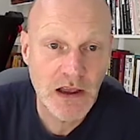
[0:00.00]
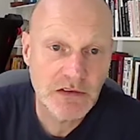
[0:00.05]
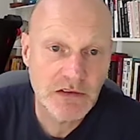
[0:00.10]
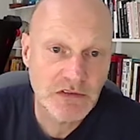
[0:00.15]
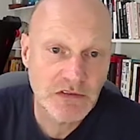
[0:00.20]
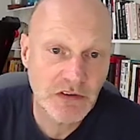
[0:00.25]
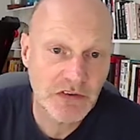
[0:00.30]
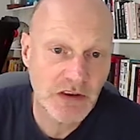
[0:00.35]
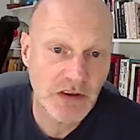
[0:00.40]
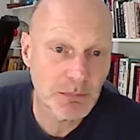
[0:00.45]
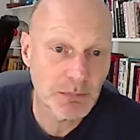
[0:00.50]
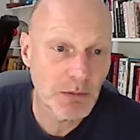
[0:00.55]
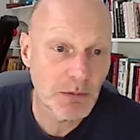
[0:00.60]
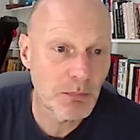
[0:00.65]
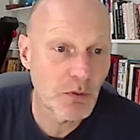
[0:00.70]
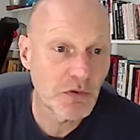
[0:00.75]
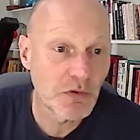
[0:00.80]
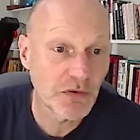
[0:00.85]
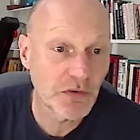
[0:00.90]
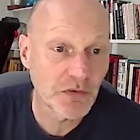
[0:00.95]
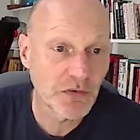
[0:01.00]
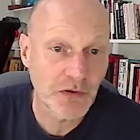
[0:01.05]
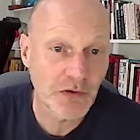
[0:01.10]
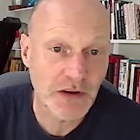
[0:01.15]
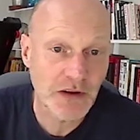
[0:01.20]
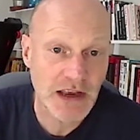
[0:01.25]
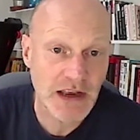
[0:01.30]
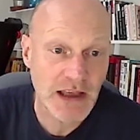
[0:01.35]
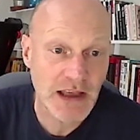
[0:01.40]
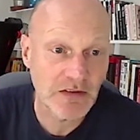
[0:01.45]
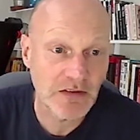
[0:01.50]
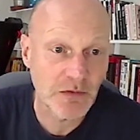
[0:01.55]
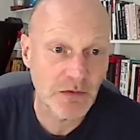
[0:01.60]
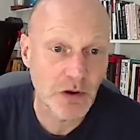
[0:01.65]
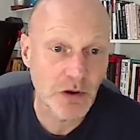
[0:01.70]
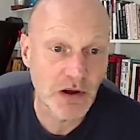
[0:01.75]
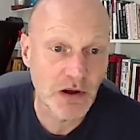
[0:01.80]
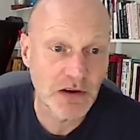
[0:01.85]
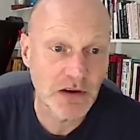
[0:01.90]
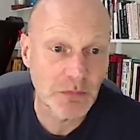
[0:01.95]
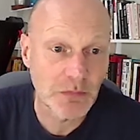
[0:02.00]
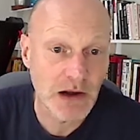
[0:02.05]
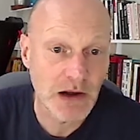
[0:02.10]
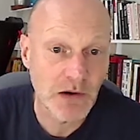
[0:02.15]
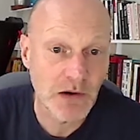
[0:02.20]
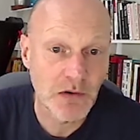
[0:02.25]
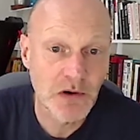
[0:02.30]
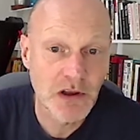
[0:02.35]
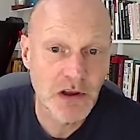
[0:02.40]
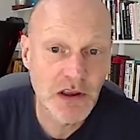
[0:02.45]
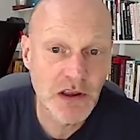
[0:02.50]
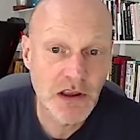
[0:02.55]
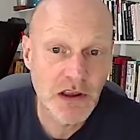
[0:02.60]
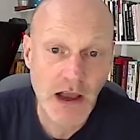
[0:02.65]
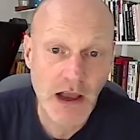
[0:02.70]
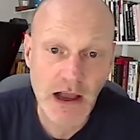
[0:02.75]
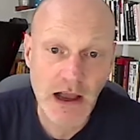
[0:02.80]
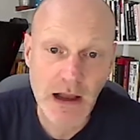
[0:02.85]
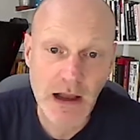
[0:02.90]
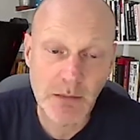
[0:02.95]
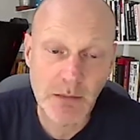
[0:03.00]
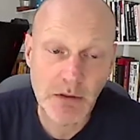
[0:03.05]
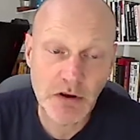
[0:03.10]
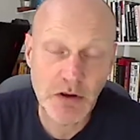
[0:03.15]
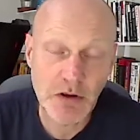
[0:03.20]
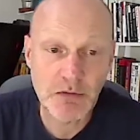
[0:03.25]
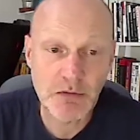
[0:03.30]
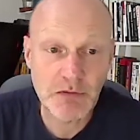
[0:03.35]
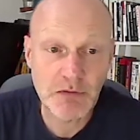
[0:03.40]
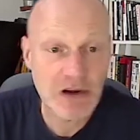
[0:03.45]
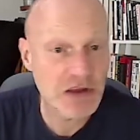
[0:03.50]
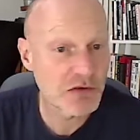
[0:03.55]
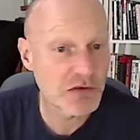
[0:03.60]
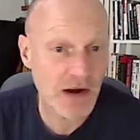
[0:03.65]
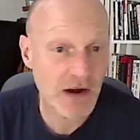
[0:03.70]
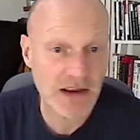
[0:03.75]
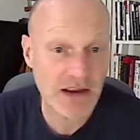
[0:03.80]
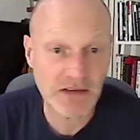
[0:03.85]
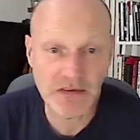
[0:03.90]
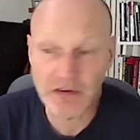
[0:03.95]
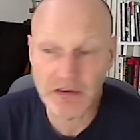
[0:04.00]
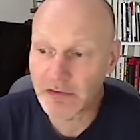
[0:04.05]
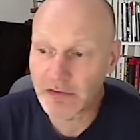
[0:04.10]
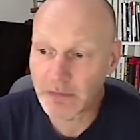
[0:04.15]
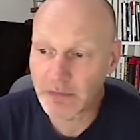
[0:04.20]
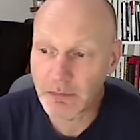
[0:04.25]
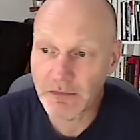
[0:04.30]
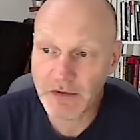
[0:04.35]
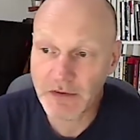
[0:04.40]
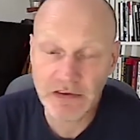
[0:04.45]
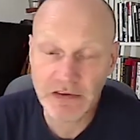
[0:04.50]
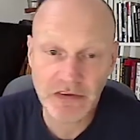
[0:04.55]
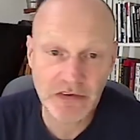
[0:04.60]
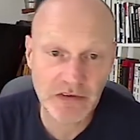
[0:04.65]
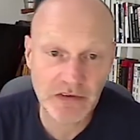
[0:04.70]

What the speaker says: Just a couple of points on sort of connected work as well. It could be really great to do some of this